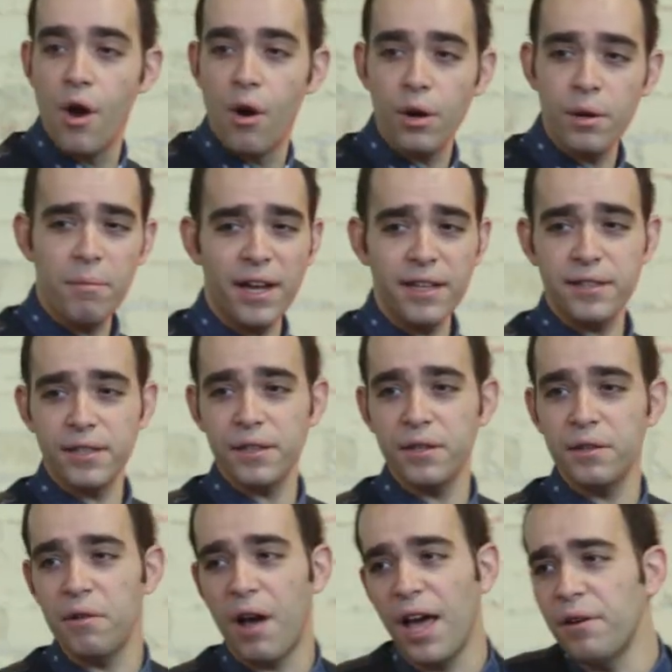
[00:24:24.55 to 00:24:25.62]
Or it might tell
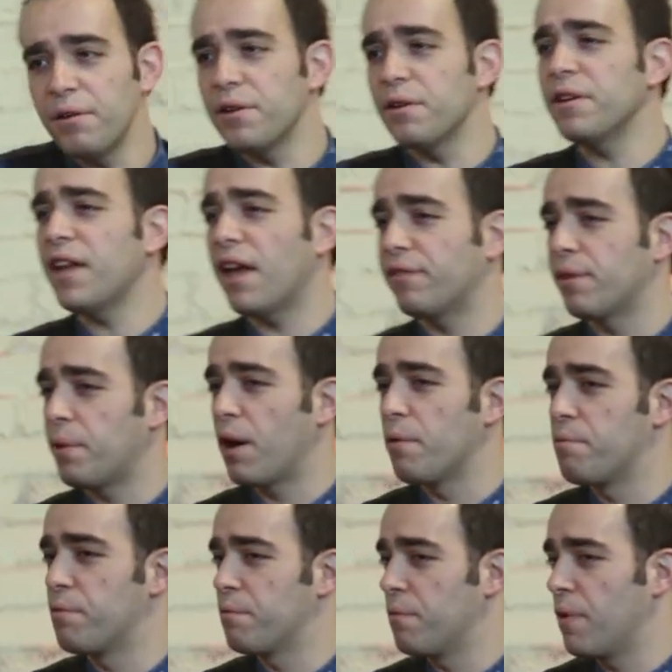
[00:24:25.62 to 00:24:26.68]
you, I don't know enough
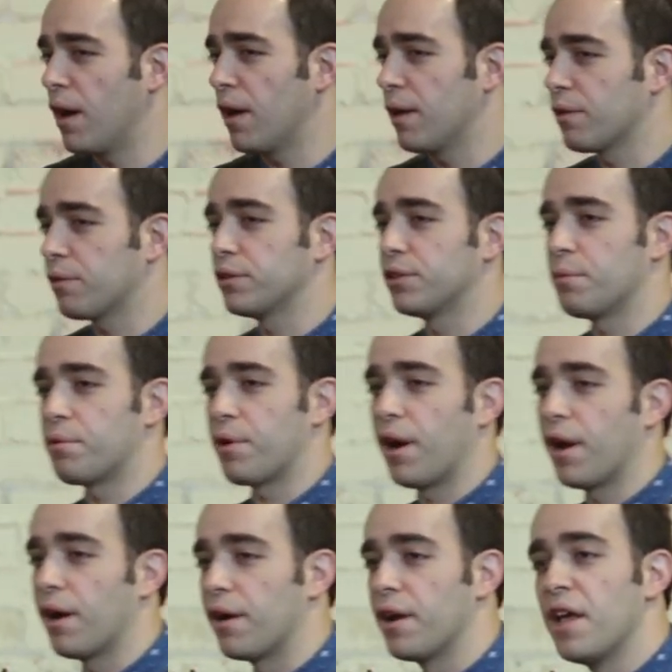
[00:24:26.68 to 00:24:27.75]
about
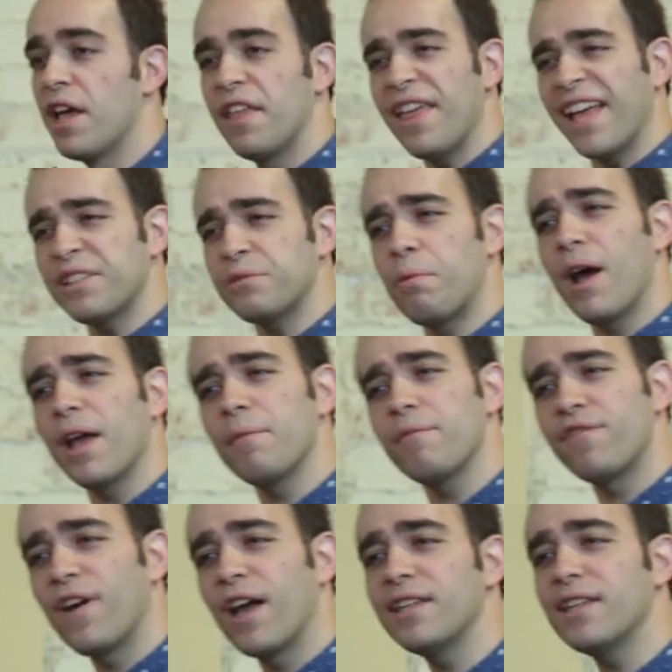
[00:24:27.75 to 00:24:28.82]
contemporary art, and that's why I'm
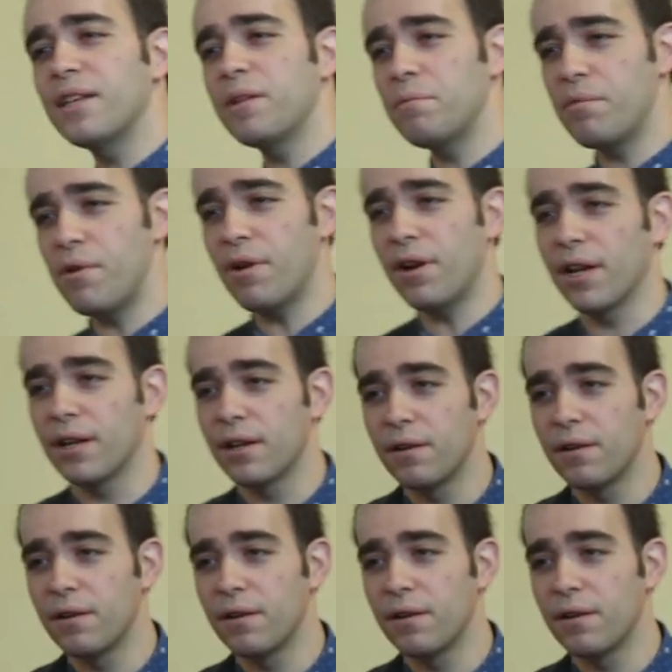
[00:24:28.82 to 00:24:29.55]
finding it boring.